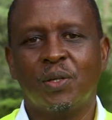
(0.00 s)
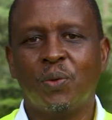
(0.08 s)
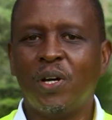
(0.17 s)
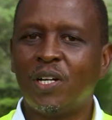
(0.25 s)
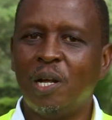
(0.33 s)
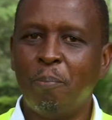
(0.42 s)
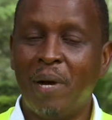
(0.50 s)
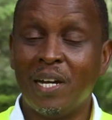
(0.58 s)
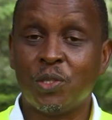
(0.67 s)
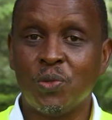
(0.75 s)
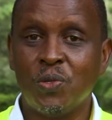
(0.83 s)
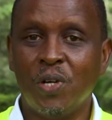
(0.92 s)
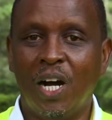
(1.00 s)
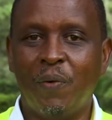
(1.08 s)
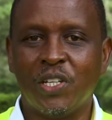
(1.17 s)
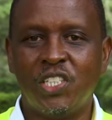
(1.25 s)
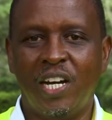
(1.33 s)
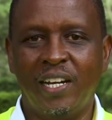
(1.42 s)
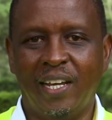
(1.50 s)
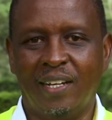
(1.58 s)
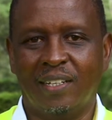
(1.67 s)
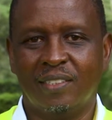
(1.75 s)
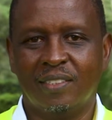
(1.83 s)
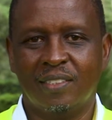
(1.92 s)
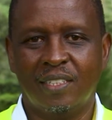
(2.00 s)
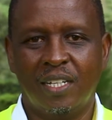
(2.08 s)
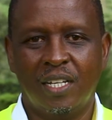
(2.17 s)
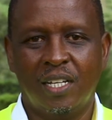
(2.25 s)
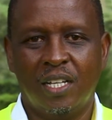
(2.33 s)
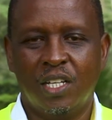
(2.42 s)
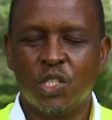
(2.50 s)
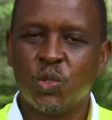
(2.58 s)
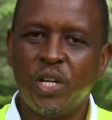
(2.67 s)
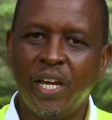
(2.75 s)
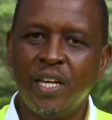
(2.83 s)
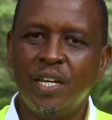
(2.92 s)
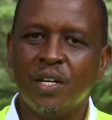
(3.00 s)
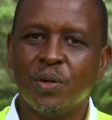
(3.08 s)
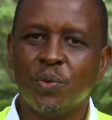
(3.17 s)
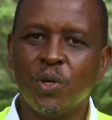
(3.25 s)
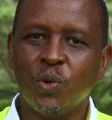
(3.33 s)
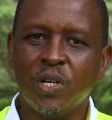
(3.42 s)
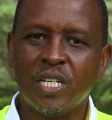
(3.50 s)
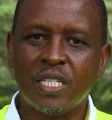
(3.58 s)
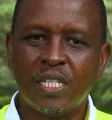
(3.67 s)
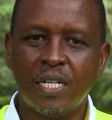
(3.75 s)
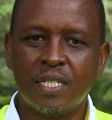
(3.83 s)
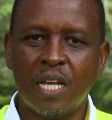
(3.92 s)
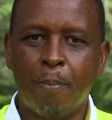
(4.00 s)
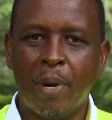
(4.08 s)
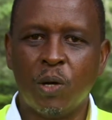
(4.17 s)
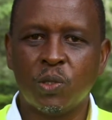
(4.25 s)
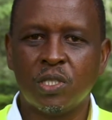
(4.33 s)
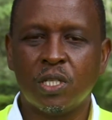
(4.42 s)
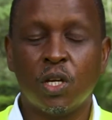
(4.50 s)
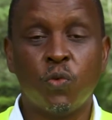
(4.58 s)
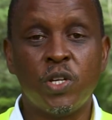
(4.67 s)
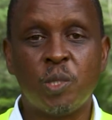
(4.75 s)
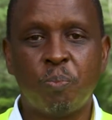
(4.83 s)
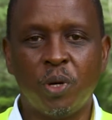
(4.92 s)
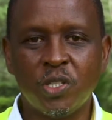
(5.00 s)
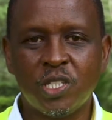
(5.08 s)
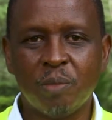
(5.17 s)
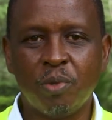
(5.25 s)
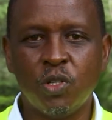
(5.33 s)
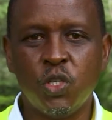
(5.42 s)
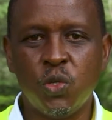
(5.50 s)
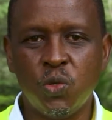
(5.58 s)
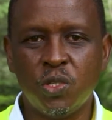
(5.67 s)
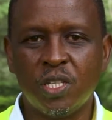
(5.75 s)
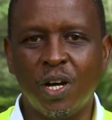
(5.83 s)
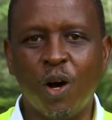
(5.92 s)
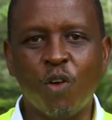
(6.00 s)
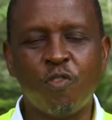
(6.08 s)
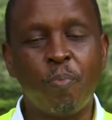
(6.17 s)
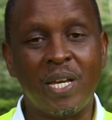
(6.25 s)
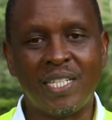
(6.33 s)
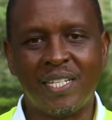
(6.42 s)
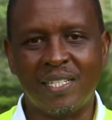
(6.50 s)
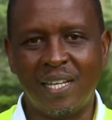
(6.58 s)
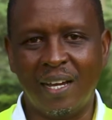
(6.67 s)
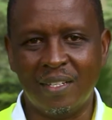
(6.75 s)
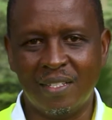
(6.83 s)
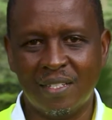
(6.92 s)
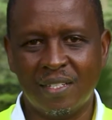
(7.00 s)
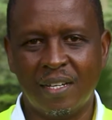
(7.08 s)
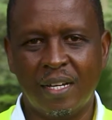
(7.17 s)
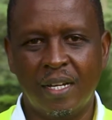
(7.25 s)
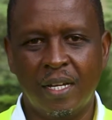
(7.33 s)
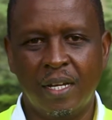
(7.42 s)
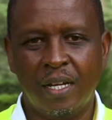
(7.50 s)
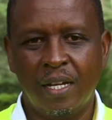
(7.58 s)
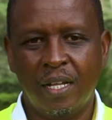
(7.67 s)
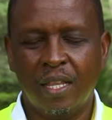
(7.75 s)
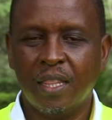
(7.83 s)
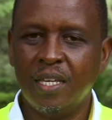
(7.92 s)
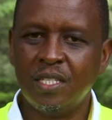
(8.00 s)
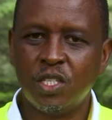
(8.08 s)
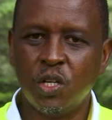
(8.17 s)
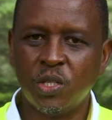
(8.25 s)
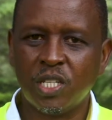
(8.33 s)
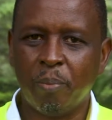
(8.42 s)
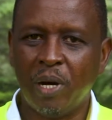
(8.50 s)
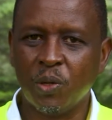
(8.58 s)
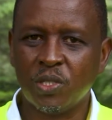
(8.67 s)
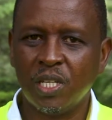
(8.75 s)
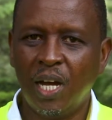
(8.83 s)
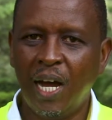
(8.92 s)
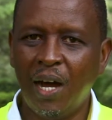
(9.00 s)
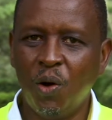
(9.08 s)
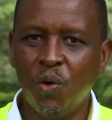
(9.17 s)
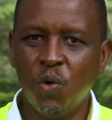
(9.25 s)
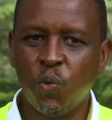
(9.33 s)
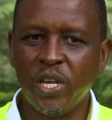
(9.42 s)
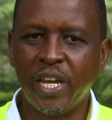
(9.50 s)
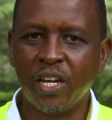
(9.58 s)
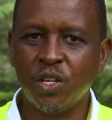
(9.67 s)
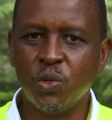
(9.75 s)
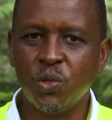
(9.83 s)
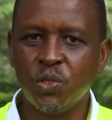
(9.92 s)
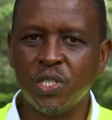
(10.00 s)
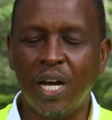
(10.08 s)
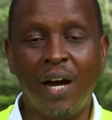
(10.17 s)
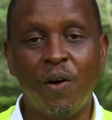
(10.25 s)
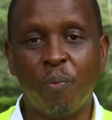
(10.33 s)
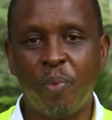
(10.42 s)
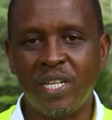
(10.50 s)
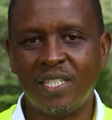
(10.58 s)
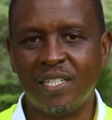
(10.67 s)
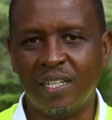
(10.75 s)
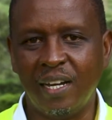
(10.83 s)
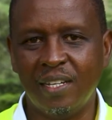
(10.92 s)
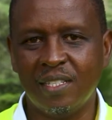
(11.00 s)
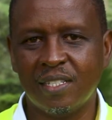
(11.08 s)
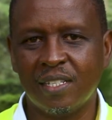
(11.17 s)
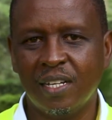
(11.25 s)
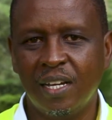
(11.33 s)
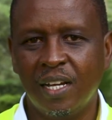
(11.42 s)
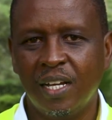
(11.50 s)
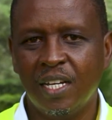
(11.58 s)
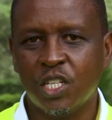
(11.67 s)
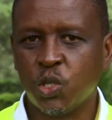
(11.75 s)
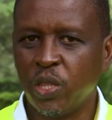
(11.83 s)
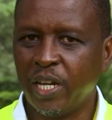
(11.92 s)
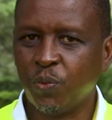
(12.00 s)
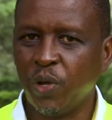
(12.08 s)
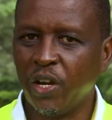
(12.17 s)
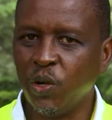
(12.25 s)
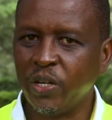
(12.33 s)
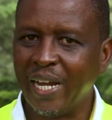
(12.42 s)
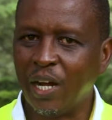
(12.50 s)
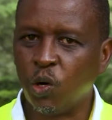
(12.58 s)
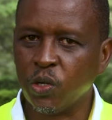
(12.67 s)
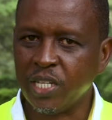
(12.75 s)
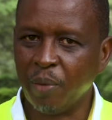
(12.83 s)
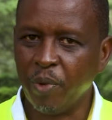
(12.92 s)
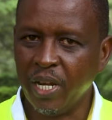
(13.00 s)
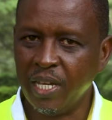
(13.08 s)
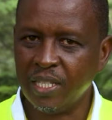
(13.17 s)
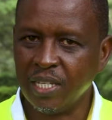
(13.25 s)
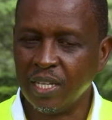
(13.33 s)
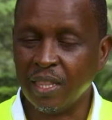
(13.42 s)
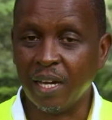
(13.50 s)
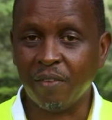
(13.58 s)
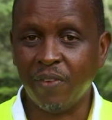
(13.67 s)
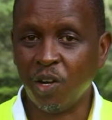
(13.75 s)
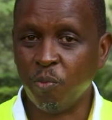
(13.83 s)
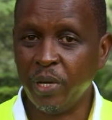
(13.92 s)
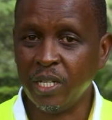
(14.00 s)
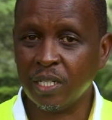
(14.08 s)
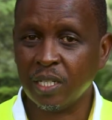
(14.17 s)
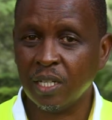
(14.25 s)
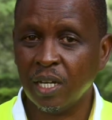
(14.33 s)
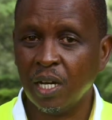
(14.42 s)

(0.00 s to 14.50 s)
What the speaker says: welcome back to our channel. Today we will discuss about responsible use of pesticides. This talks about how we can use our pesticides so that we are not contaminating the environment